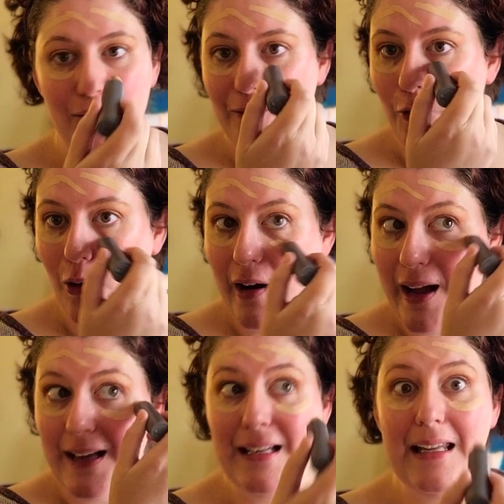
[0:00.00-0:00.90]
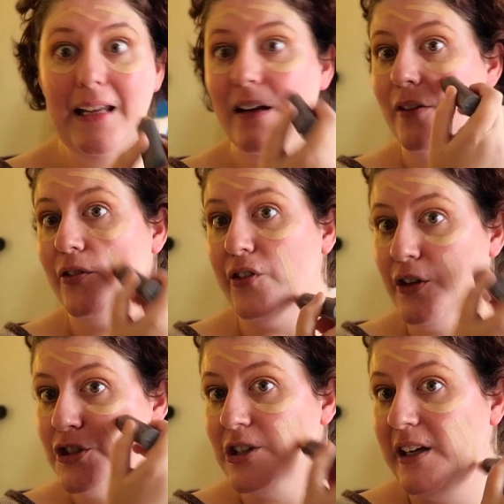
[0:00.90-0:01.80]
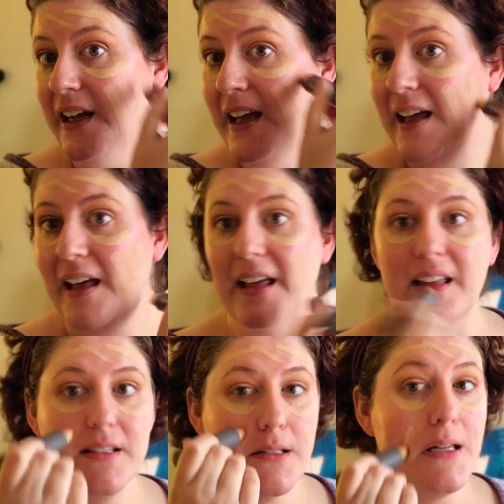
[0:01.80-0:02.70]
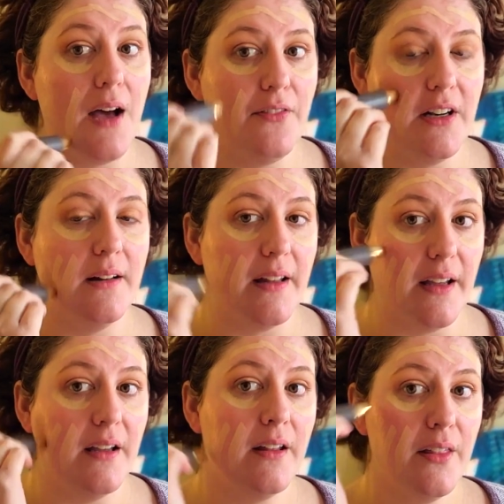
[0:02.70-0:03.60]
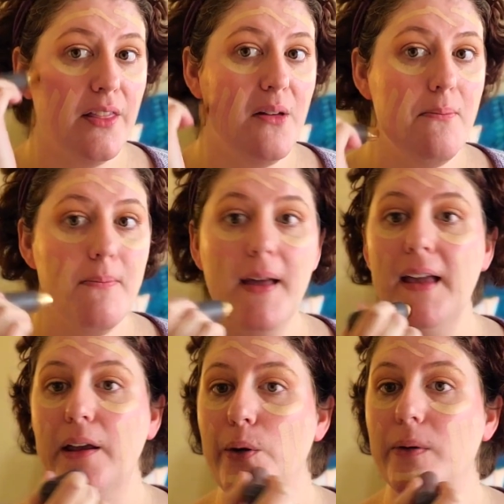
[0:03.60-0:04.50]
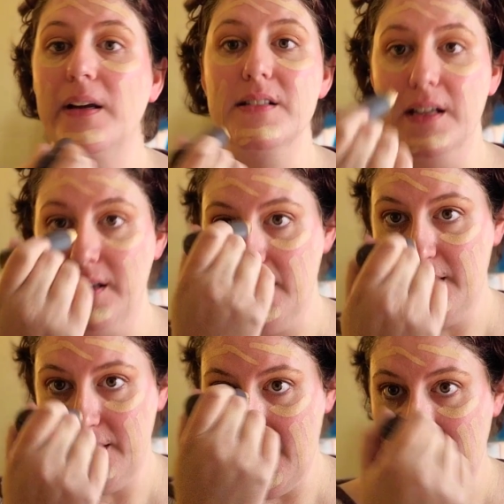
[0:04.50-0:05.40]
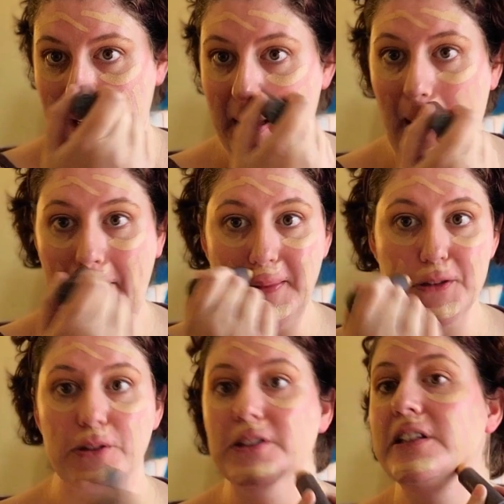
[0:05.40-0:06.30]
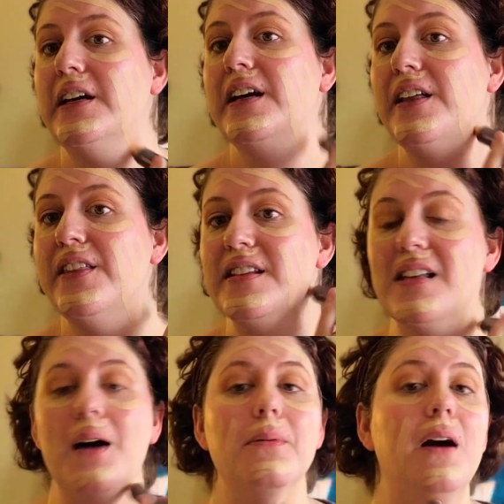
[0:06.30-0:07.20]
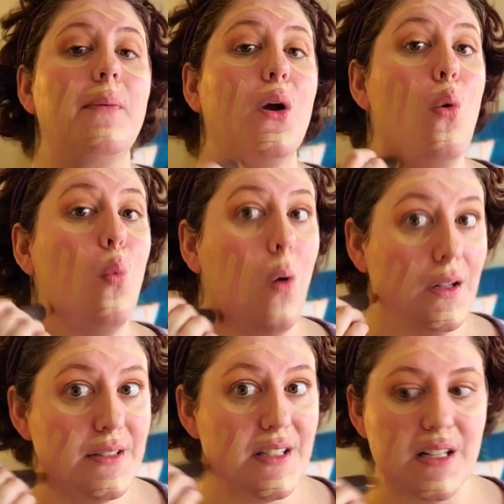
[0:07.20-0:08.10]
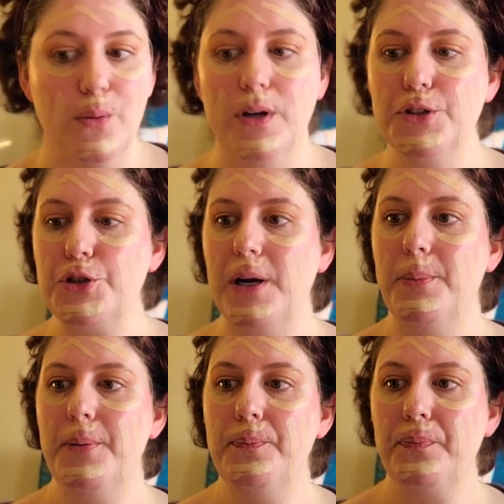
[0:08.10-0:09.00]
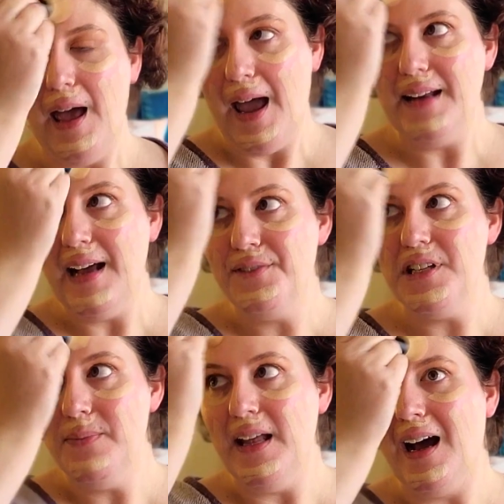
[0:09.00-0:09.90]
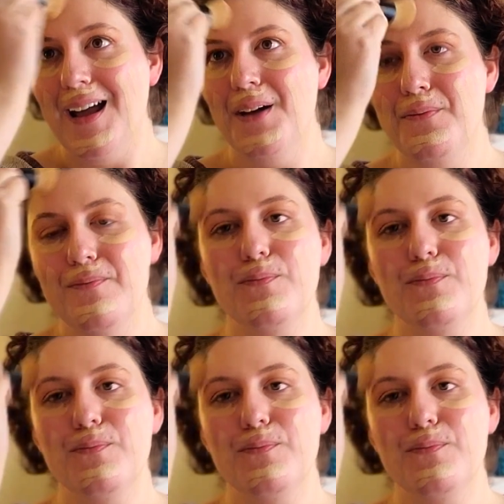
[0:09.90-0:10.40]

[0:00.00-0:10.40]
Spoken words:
for a need of surgery is definitely the main reason that I canceled this upcoming Walt Disney World trip. And I have to admit, I am